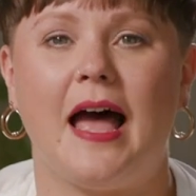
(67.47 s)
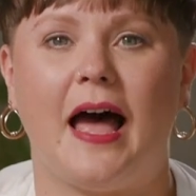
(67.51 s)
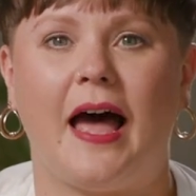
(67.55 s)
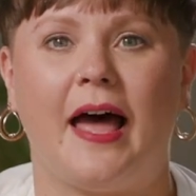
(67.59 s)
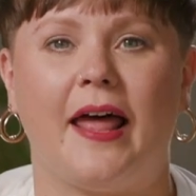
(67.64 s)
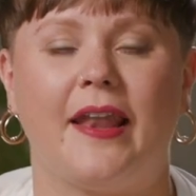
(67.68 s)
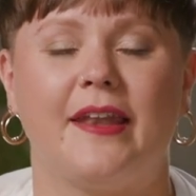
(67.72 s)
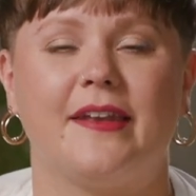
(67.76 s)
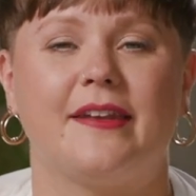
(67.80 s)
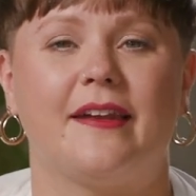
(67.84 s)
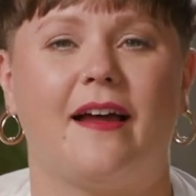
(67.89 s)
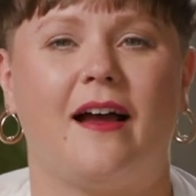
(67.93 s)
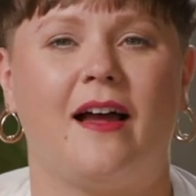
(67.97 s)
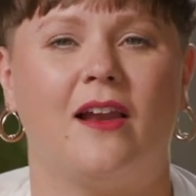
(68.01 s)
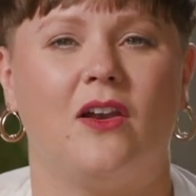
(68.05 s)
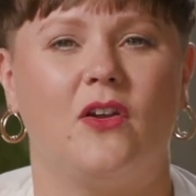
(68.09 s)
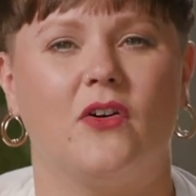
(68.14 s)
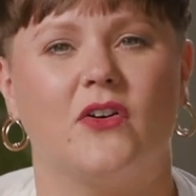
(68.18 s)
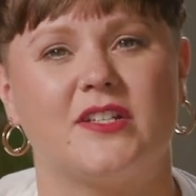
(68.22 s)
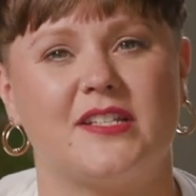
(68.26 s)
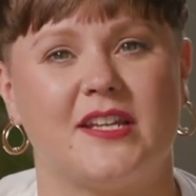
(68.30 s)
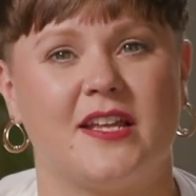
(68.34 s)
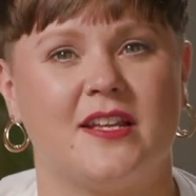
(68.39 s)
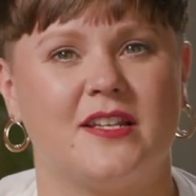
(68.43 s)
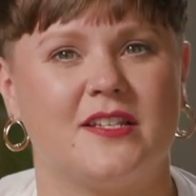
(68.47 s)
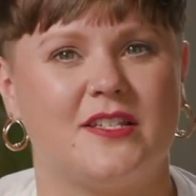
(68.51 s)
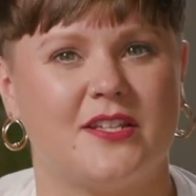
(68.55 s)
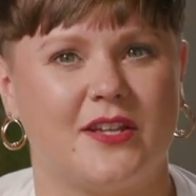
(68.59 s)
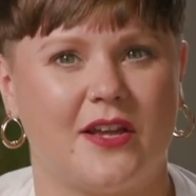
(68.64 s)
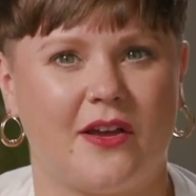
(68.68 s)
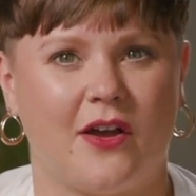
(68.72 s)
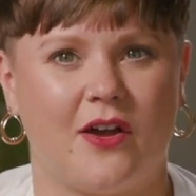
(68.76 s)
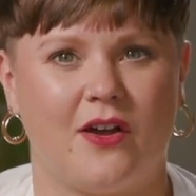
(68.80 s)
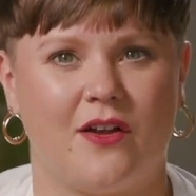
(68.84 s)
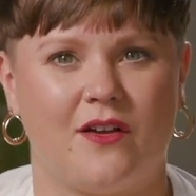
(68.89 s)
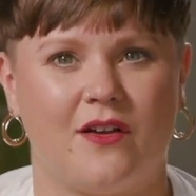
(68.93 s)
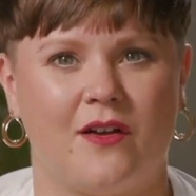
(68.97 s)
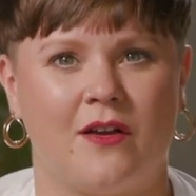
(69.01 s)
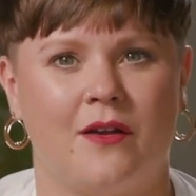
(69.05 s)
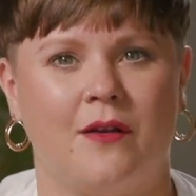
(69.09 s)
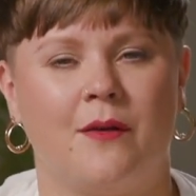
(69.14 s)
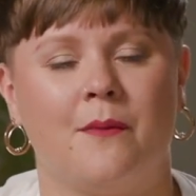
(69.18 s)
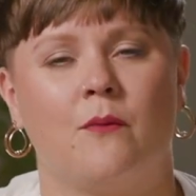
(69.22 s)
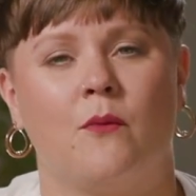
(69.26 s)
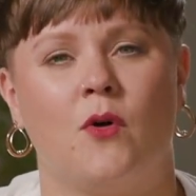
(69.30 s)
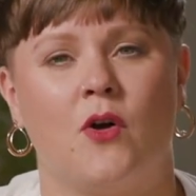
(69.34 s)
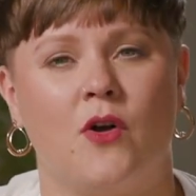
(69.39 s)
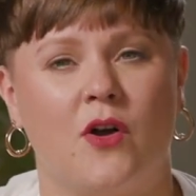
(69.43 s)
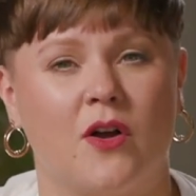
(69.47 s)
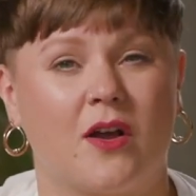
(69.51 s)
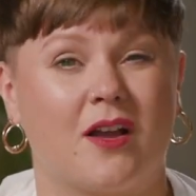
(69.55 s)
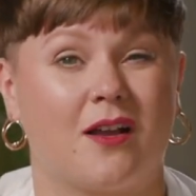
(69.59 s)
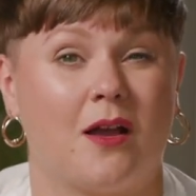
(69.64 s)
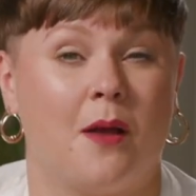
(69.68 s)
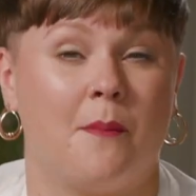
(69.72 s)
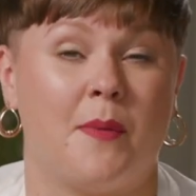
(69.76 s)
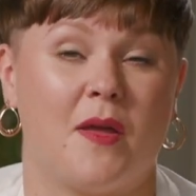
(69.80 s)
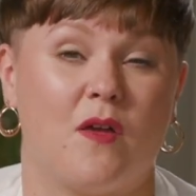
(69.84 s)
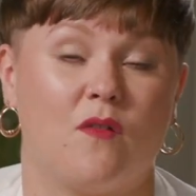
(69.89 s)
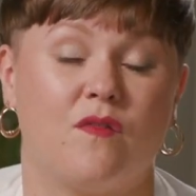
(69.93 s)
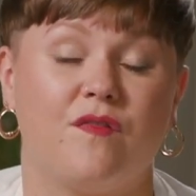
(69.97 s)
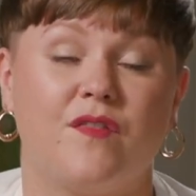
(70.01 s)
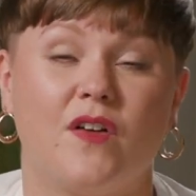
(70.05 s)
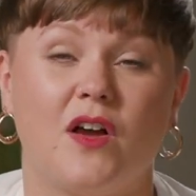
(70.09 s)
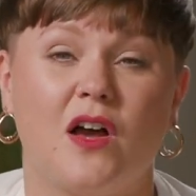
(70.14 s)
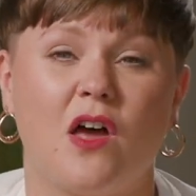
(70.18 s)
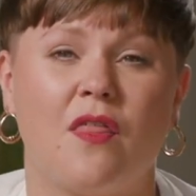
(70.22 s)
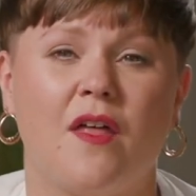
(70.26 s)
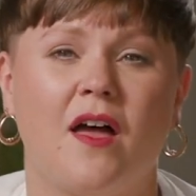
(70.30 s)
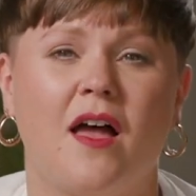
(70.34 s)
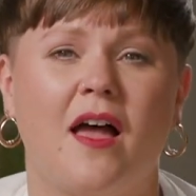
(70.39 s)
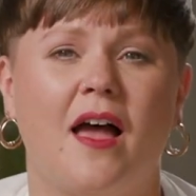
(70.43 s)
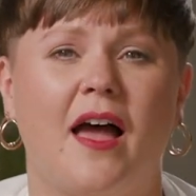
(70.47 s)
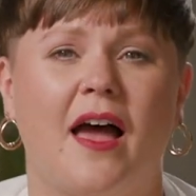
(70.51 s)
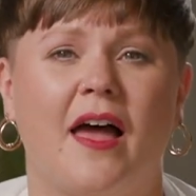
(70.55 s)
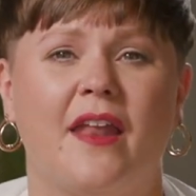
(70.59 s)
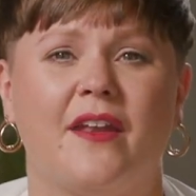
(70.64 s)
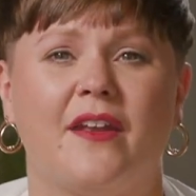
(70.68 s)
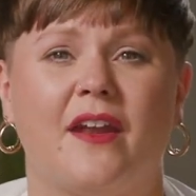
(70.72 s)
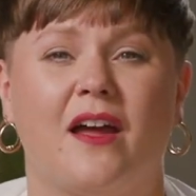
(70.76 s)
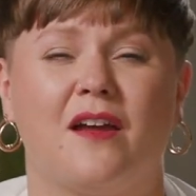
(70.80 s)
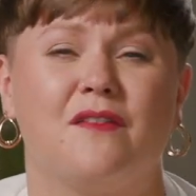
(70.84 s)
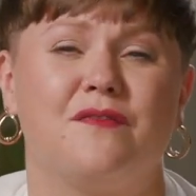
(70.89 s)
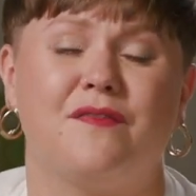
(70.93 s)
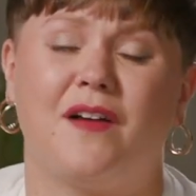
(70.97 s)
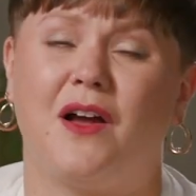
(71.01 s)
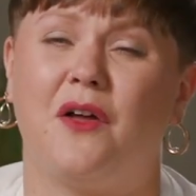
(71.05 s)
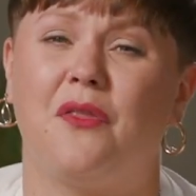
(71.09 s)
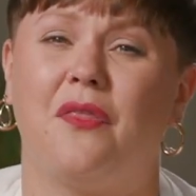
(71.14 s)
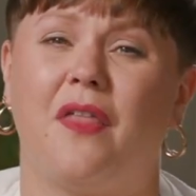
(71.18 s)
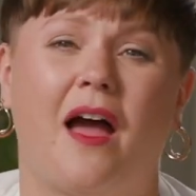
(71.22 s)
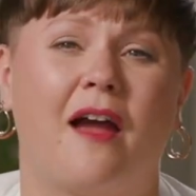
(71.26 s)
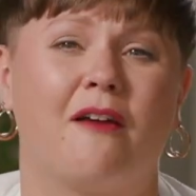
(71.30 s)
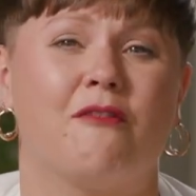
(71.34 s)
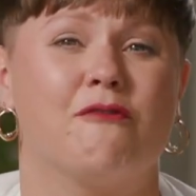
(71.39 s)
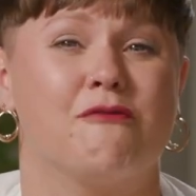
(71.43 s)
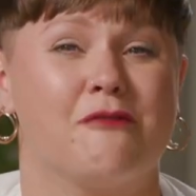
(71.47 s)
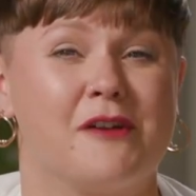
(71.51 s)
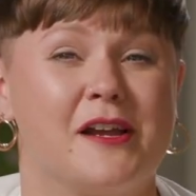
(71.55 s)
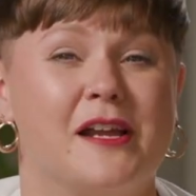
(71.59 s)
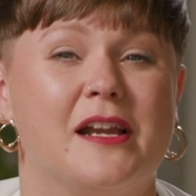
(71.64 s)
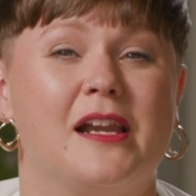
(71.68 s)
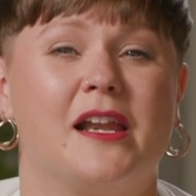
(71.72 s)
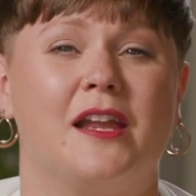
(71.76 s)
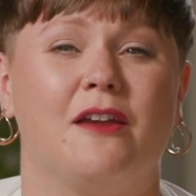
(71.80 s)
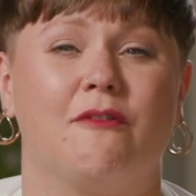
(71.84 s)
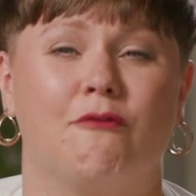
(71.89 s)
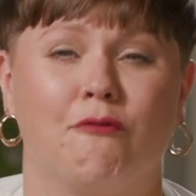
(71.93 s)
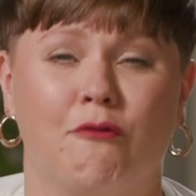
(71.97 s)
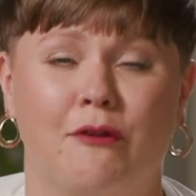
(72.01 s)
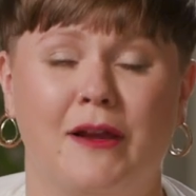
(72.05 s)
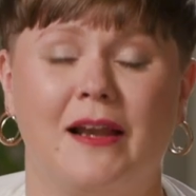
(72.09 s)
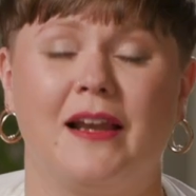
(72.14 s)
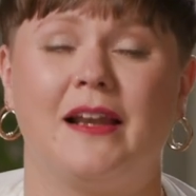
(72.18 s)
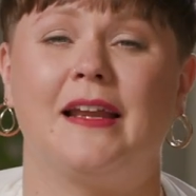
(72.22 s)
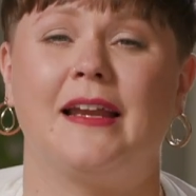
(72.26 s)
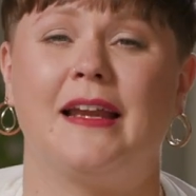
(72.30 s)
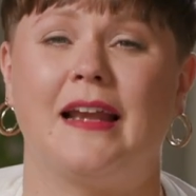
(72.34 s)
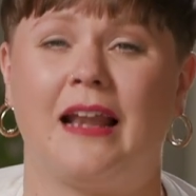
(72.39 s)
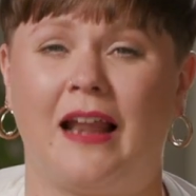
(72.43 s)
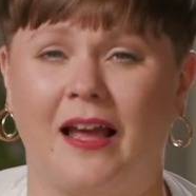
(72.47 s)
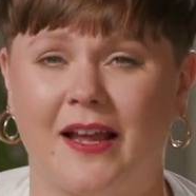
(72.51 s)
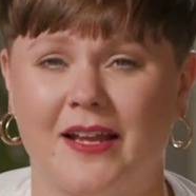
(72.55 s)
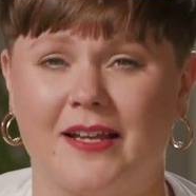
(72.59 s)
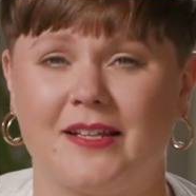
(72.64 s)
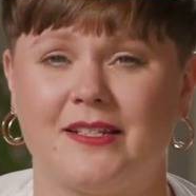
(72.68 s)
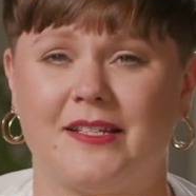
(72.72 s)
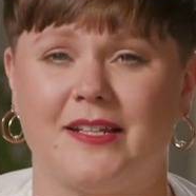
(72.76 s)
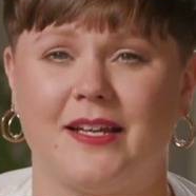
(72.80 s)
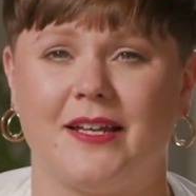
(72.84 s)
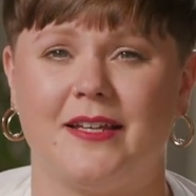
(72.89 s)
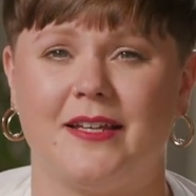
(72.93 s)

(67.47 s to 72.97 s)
And I looked into her work a bit further and I found that I really, really liked